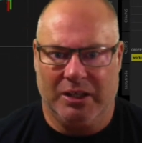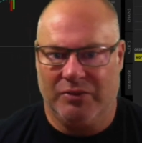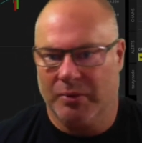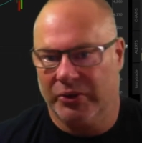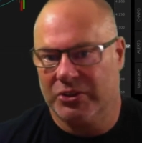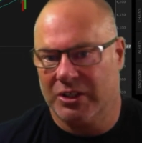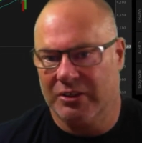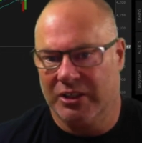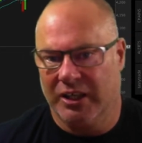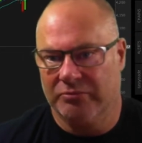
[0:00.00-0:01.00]
If the market's going
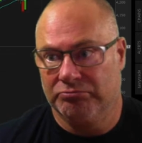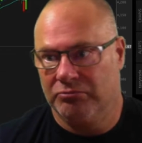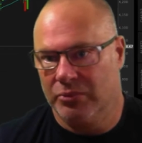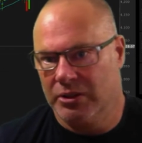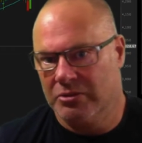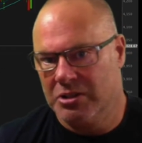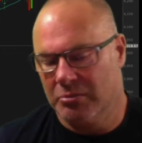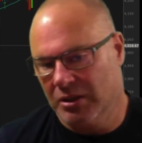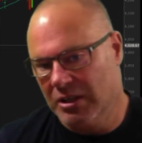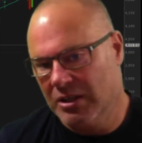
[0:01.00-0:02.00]
down, we're losing
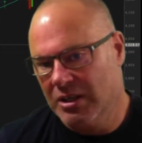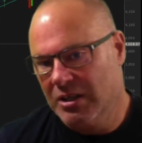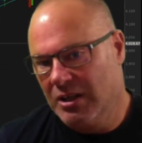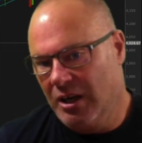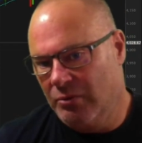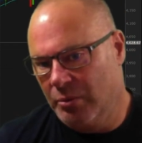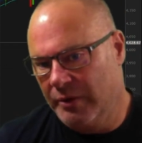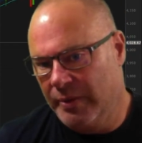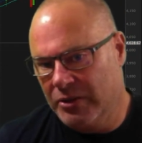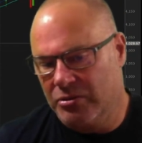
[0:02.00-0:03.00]
money. And what we've
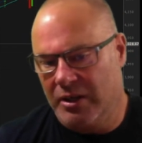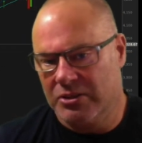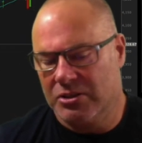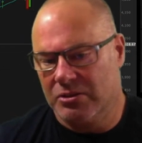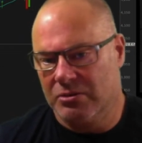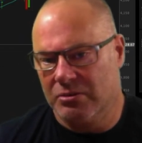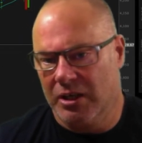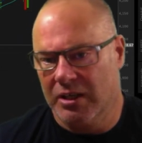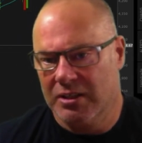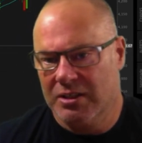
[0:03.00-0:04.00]
been trying to